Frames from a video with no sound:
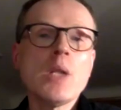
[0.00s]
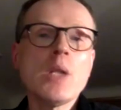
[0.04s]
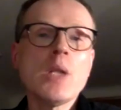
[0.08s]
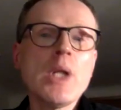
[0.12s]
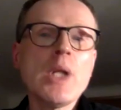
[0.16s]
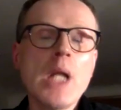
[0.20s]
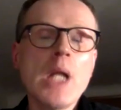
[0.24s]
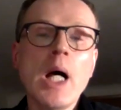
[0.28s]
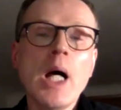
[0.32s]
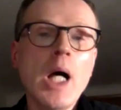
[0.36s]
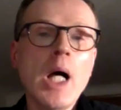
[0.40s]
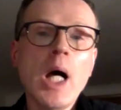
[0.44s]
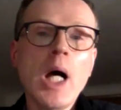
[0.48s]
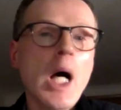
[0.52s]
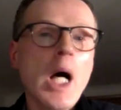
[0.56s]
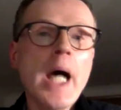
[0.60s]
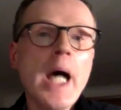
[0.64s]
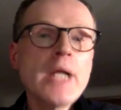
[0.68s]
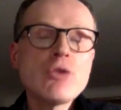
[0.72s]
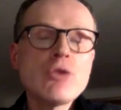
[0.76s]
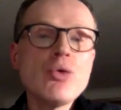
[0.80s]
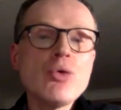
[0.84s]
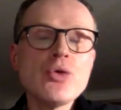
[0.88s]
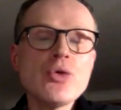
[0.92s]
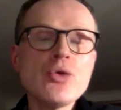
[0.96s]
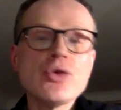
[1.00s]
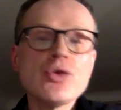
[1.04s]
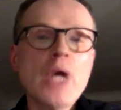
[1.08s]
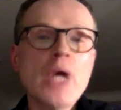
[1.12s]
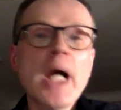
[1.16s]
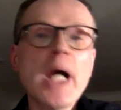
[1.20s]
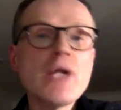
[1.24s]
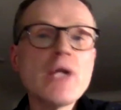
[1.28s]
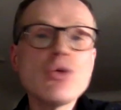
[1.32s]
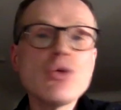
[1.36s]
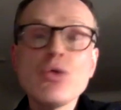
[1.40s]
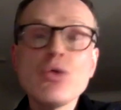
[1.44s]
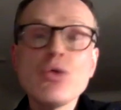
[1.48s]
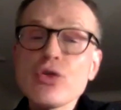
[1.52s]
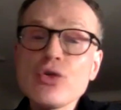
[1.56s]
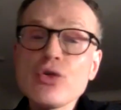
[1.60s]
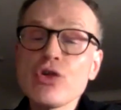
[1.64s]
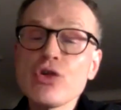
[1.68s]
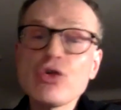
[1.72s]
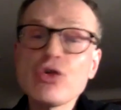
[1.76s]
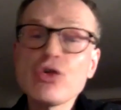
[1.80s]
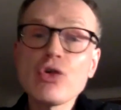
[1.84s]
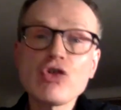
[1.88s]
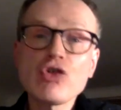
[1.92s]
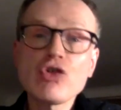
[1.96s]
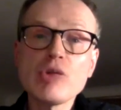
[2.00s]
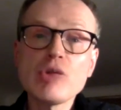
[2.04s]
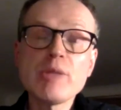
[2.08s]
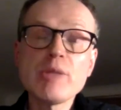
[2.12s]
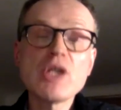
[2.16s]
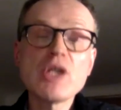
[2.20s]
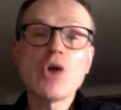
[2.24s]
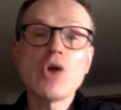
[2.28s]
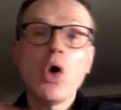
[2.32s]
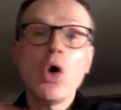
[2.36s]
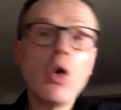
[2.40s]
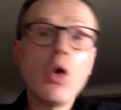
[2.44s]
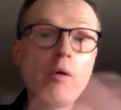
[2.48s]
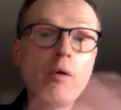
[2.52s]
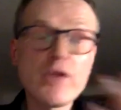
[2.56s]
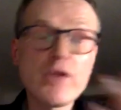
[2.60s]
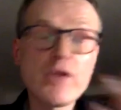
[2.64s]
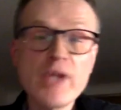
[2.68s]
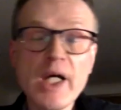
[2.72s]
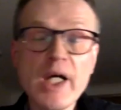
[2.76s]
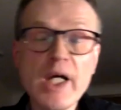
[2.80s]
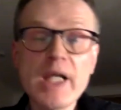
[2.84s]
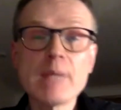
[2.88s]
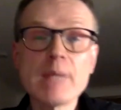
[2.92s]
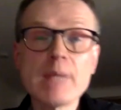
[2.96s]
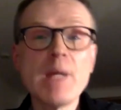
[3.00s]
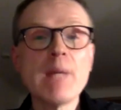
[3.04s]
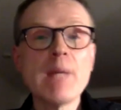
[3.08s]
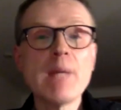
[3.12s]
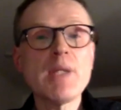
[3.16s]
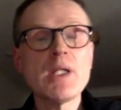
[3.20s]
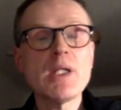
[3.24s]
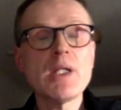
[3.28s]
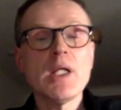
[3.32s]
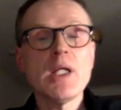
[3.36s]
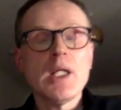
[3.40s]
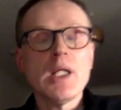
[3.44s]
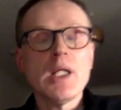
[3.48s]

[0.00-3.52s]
well, I don't, I don't do social media all the time. I mean,